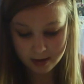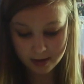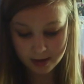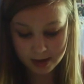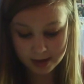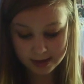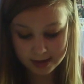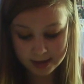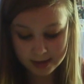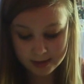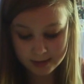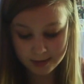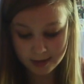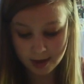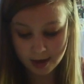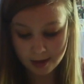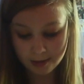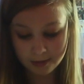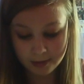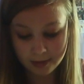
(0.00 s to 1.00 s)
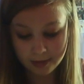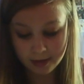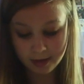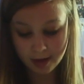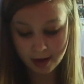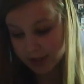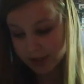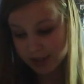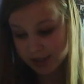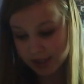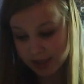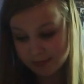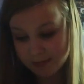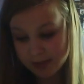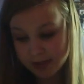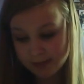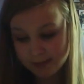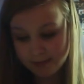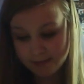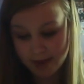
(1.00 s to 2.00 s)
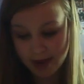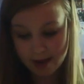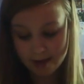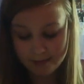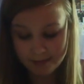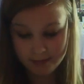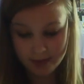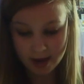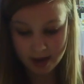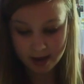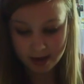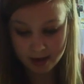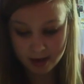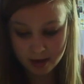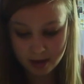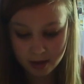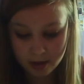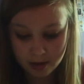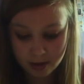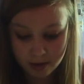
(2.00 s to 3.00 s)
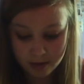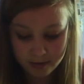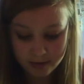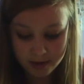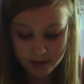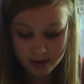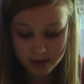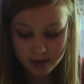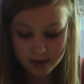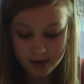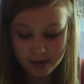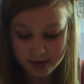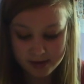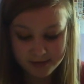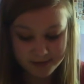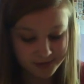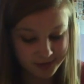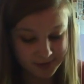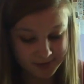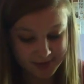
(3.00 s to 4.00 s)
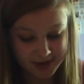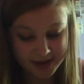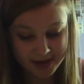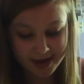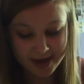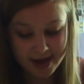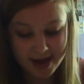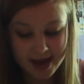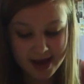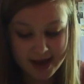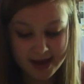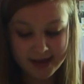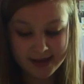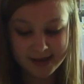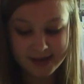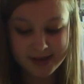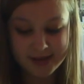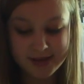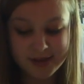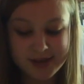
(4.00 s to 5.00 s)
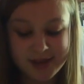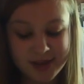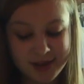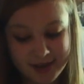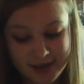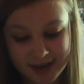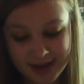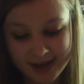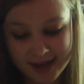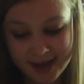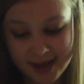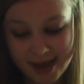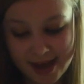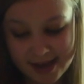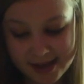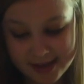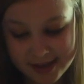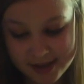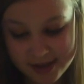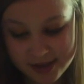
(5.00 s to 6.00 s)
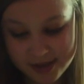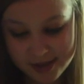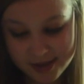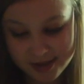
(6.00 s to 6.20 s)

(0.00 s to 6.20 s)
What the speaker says: This is what I want. Jim as Batman, Lauren as Robin and the Joker as